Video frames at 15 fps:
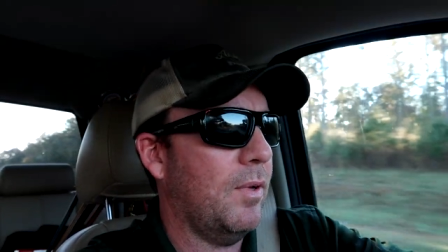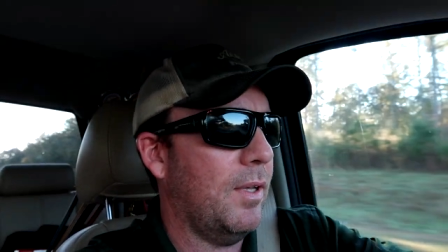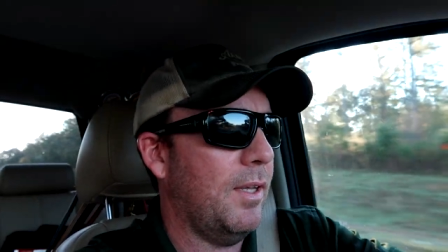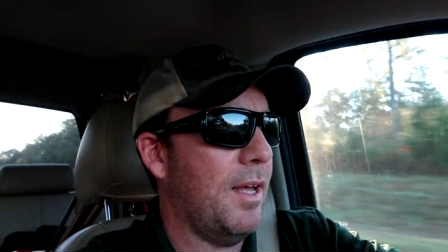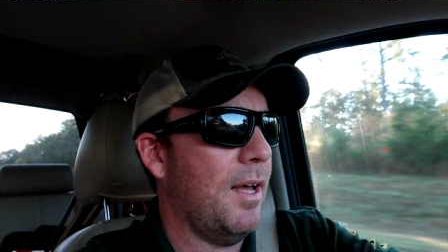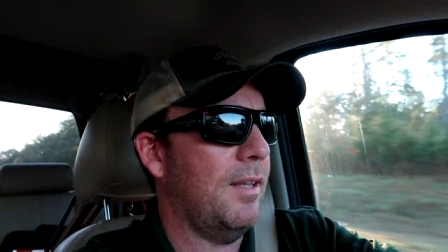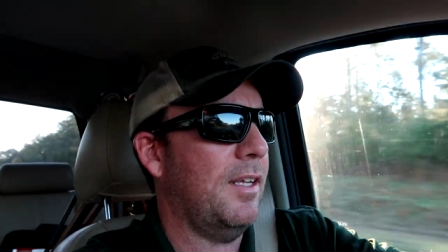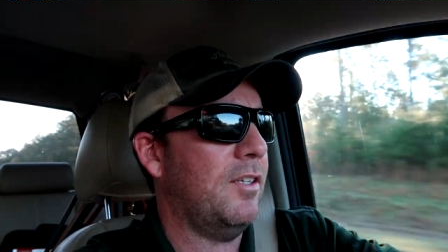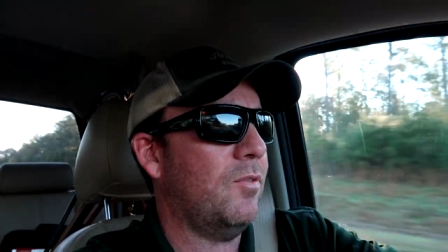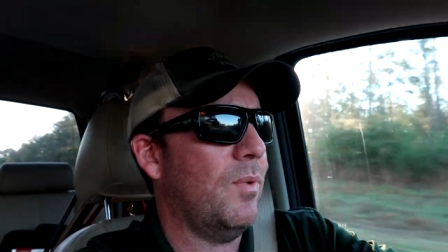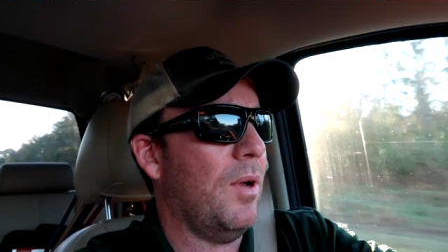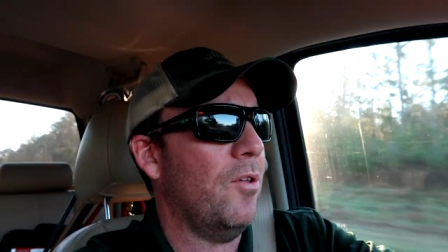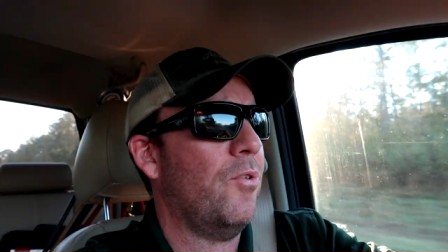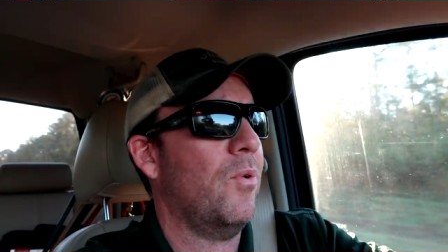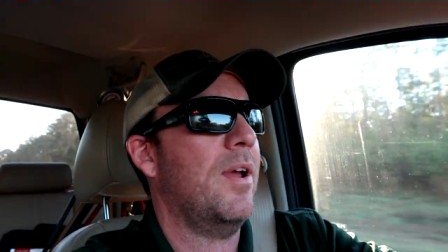Well, uh, let's
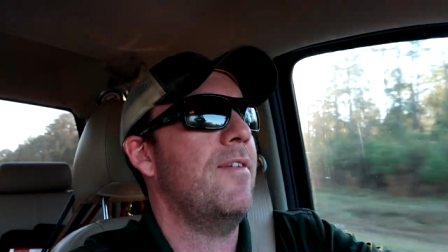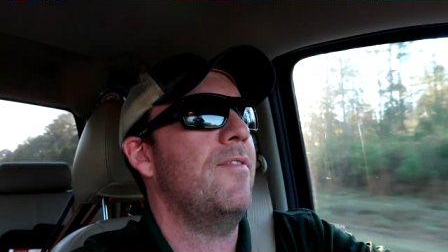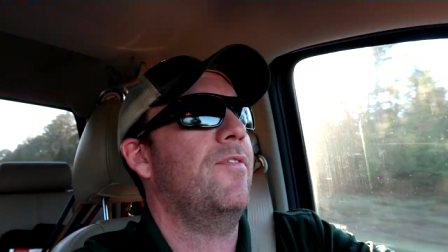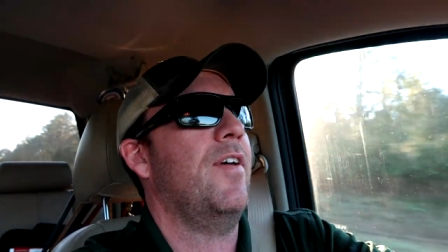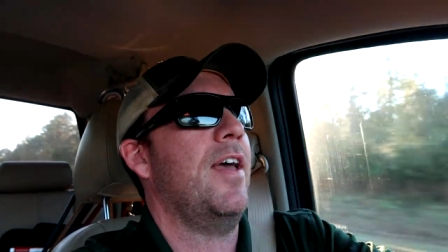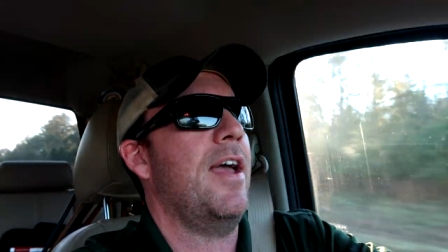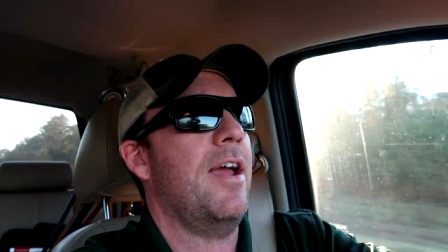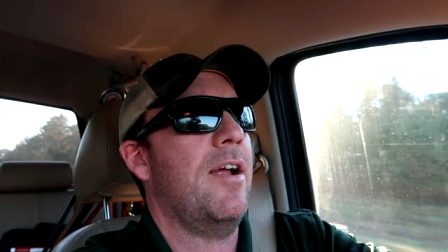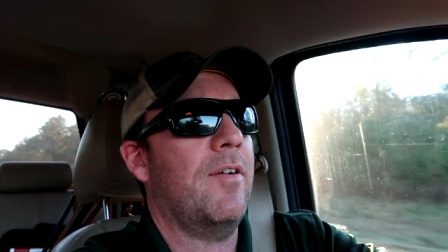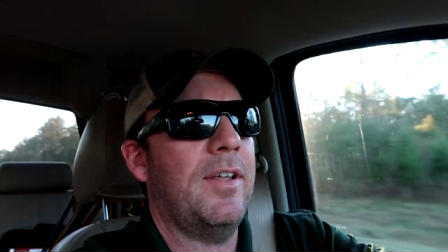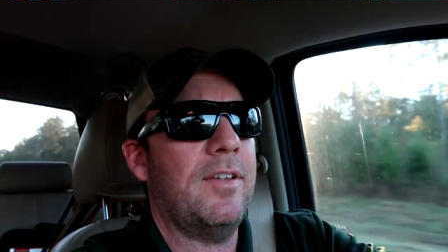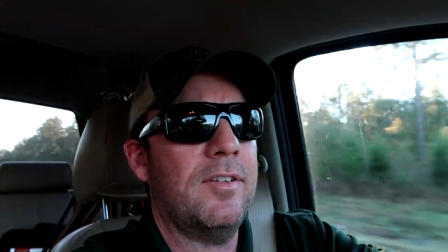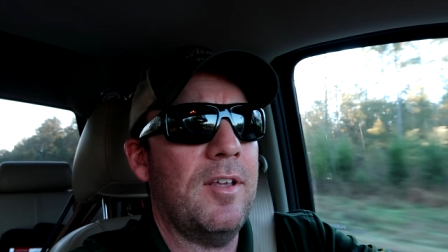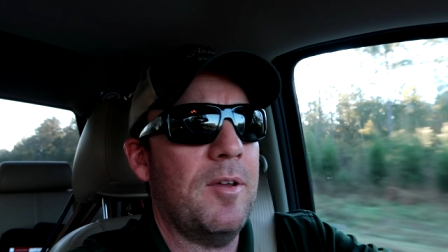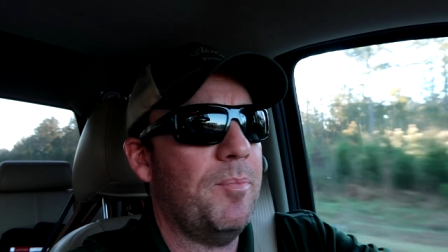roll through a
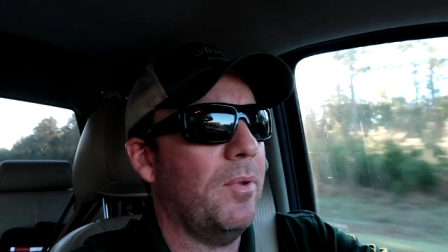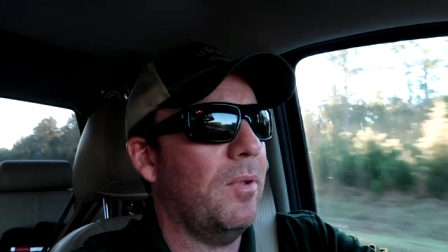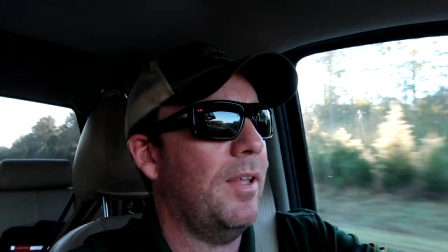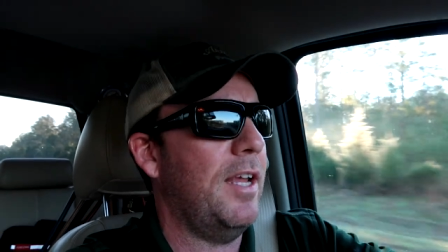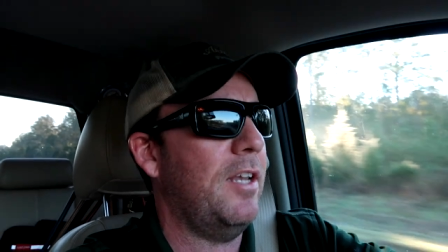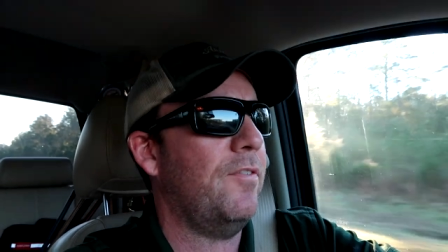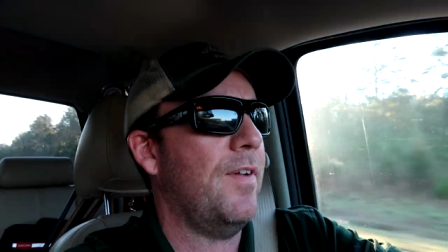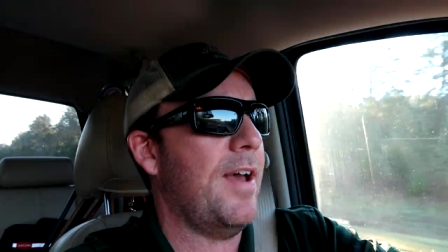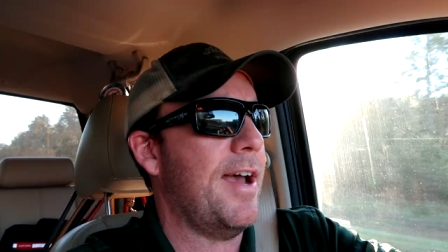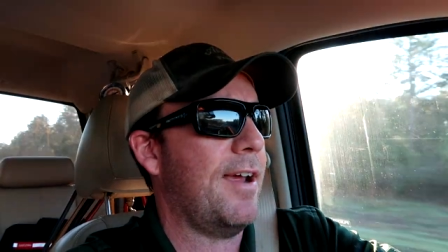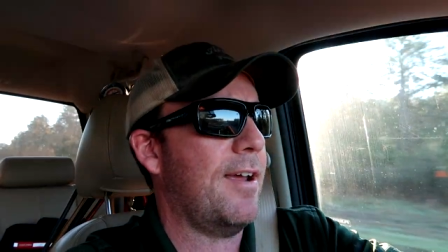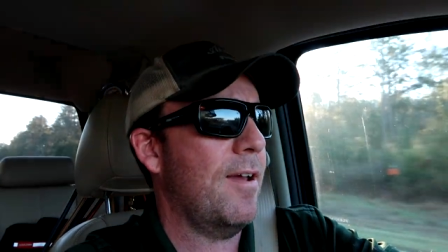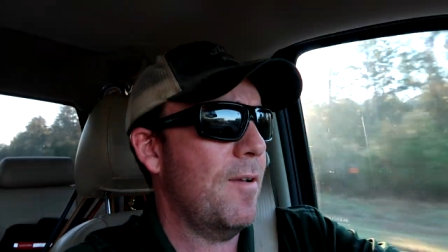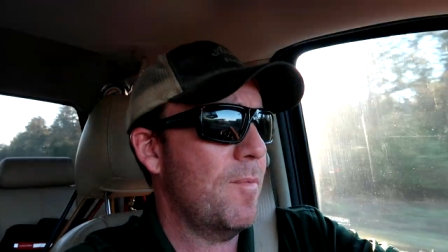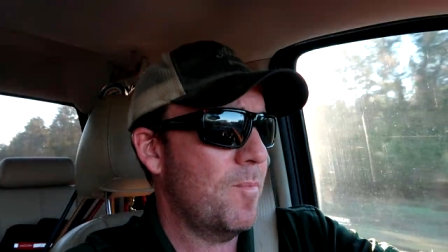very simple
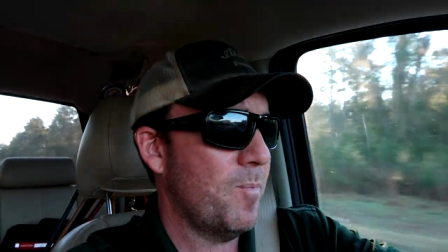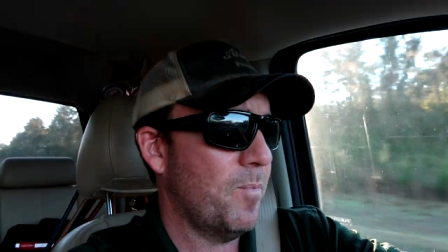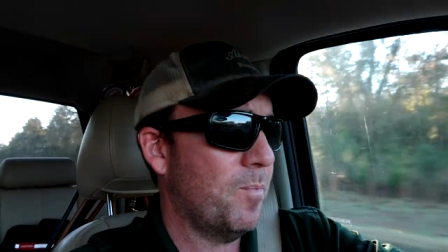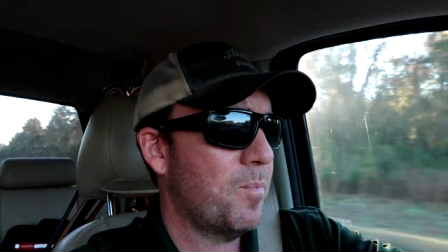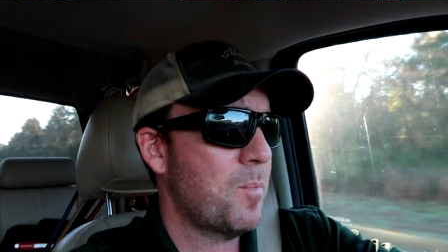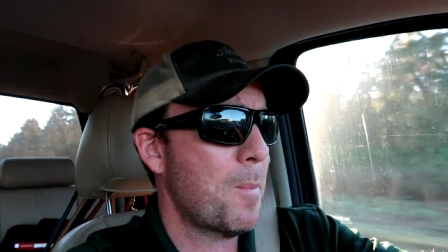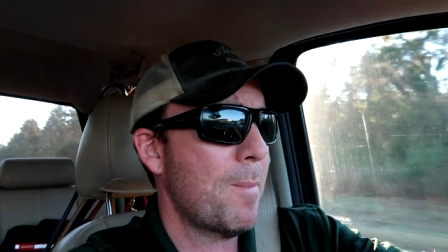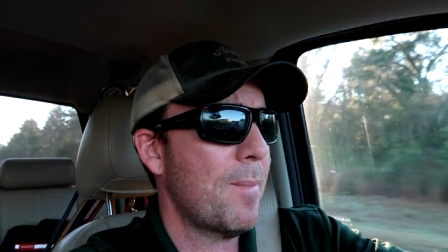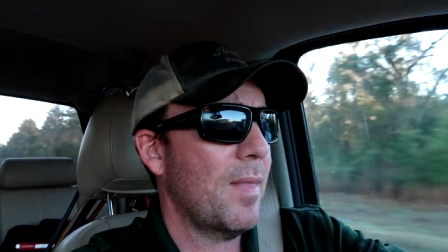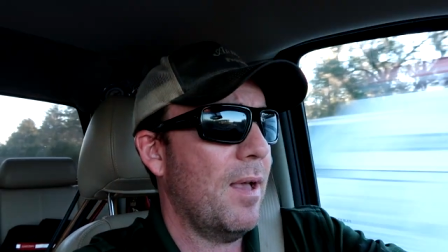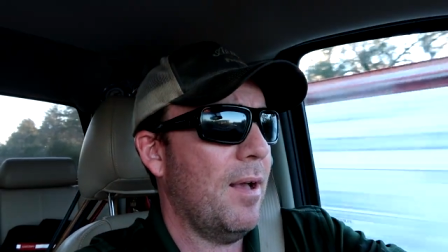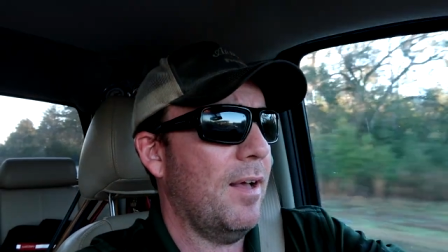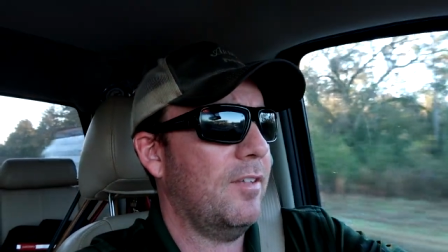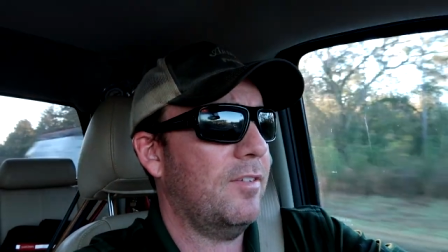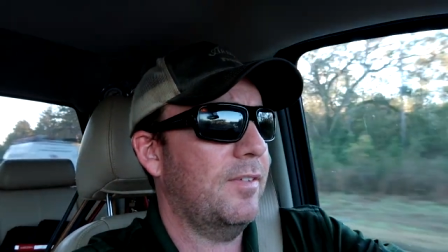HVAC
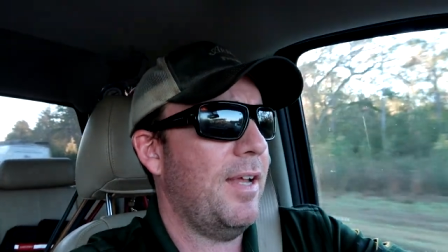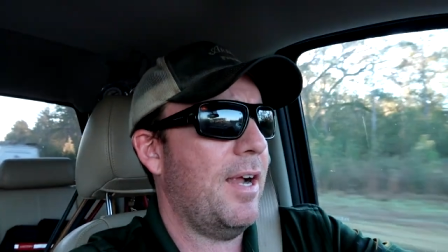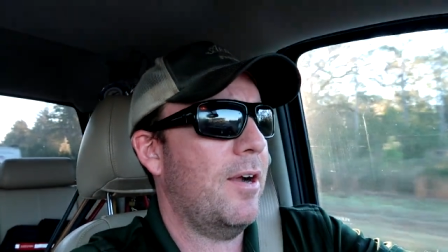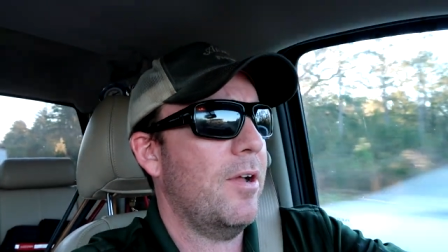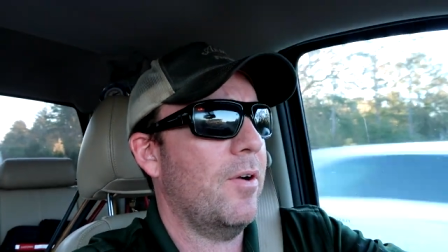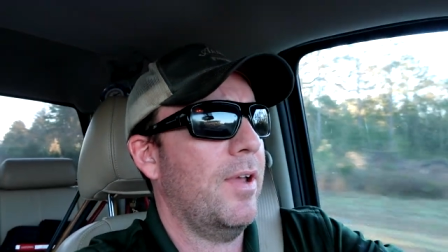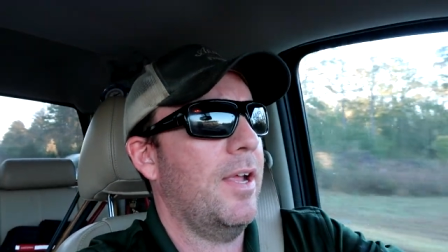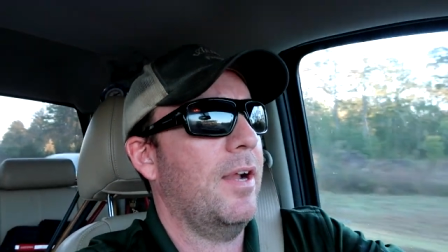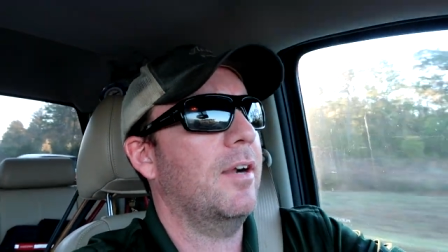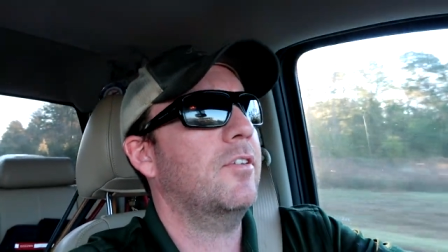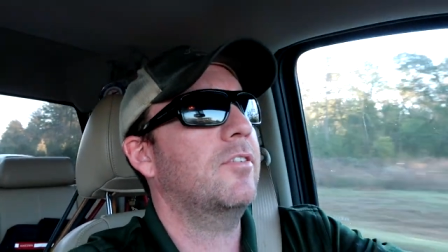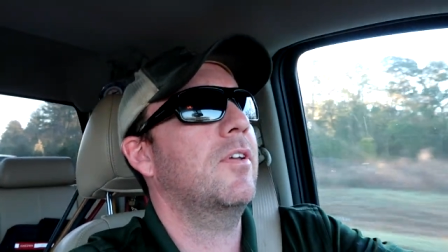uh, scenario here.